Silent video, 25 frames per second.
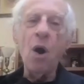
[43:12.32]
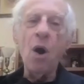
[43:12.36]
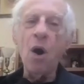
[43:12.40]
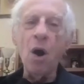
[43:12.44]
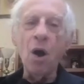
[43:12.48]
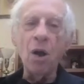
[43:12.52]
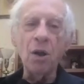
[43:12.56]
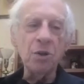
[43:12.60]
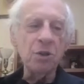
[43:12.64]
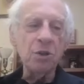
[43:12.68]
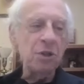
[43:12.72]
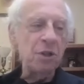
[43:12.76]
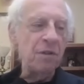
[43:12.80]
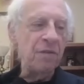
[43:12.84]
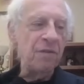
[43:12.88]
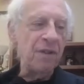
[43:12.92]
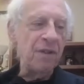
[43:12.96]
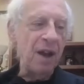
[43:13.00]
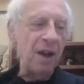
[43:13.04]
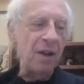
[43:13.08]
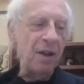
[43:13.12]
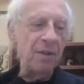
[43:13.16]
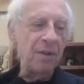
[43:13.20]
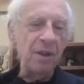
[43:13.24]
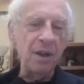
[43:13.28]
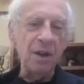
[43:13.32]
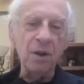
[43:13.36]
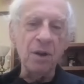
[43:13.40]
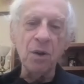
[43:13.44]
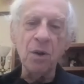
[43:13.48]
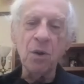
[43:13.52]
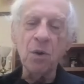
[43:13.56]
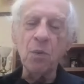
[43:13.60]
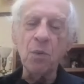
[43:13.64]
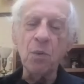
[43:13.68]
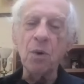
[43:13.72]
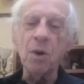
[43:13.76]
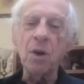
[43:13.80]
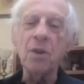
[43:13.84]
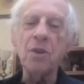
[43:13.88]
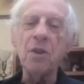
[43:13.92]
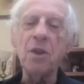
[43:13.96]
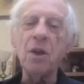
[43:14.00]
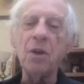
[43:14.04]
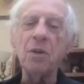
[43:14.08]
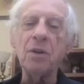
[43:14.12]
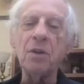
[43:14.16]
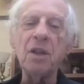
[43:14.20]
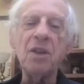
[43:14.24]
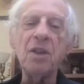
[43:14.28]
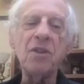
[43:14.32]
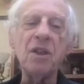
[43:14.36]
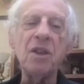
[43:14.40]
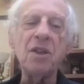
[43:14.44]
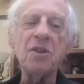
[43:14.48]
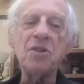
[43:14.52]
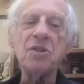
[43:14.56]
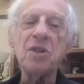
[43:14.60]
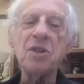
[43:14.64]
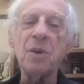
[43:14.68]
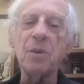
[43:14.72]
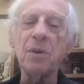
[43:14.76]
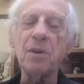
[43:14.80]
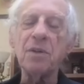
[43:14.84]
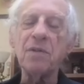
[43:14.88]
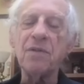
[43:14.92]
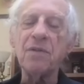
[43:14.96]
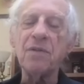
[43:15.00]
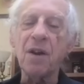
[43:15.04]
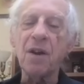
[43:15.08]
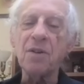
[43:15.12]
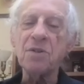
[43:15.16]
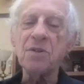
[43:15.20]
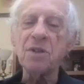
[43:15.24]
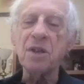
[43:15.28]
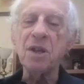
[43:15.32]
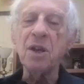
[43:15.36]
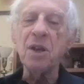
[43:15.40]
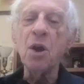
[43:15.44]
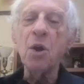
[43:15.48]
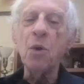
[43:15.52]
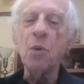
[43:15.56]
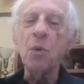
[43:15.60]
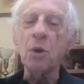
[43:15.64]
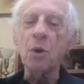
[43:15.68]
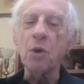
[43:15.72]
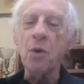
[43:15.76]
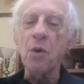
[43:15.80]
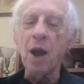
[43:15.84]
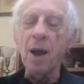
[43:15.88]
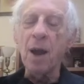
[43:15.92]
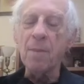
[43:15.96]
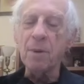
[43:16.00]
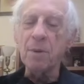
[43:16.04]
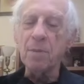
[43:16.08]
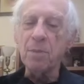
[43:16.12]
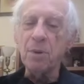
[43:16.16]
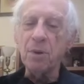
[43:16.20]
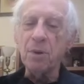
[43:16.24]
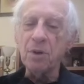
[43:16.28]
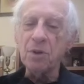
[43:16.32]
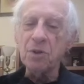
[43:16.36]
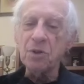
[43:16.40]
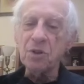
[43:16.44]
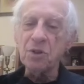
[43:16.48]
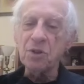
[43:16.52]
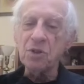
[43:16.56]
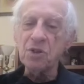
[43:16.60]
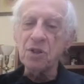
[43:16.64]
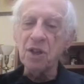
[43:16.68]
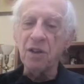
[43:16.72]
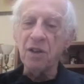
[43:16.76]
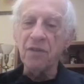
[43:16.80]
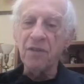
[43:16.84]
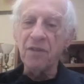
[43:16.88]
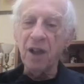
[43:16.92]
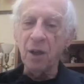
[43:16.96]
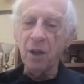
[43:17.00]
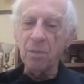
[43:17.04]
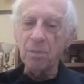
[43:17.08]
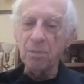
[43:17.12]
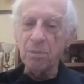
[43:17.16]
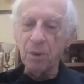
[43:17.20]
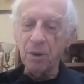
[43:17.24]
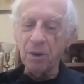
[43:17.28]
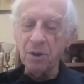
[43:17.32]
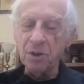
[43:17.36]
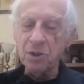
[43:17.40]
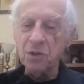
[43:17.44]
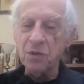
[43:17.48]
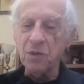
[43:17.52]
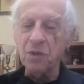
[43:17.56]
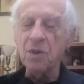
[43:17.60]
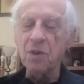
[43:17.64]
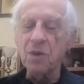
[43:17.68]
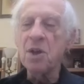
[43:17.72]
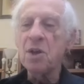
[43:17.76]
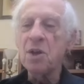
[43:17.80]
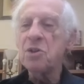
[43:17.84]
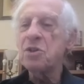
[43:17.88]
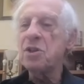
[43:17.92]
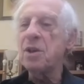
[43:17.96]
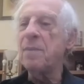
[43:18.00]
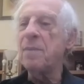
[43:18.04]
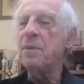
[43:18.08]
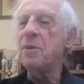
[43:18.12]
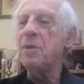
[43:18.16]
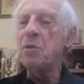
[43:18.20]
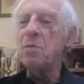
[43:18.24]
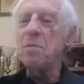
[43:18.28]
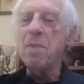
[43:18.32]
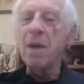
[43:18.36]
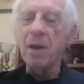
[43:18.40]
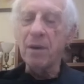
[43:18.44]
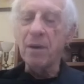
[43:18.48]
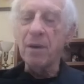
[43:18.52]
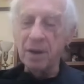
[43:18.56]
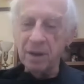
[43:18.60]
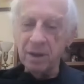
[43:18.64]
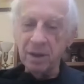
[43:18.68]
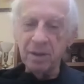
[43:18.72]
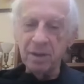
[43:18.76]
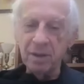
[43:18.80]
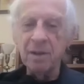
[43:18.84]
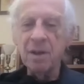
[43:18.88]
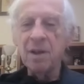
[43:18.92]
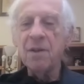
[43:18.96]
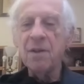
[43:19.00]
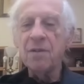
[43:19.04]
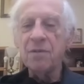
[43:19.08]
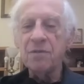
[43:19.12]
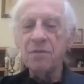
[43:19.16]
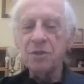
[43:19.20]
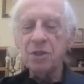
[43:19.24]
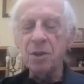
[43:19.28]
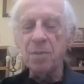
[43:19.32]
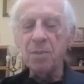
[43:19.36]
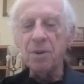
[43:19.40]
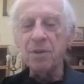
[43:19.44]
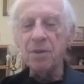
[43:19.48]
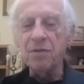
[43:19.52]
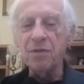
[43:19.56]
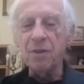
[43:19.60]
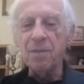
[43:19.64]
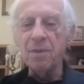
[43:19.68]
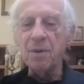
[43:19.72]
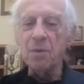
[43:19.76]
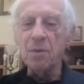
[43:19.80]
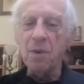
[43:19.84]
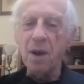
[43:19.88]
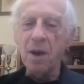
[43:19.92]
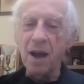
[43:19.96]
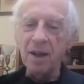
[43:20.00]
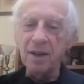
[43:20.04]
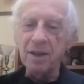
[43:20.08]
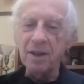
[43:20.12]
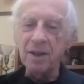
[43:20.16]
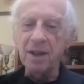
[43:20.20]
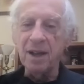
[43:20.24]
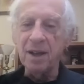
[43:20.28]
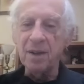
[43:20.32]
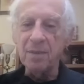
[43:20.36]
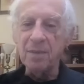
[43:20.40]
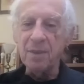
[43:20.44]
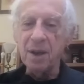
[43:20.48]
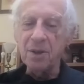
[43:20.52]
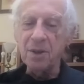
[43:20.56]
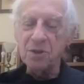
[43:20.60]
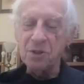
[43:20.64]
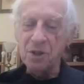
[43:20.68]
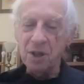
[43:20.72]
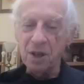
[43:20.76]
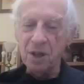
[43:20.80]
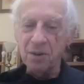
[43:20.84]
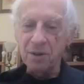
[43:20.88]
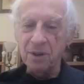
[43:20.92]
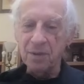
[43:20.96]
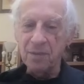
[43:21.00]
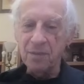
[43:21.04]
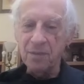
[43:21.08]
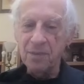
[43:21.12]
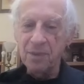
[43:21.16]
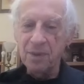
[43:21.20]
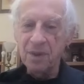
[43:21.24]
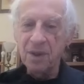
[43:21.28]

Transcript: All she found there were the only things that were in Farsi were grammar books and self help books for someone who married a, uh, someone from Iran, uh, etc.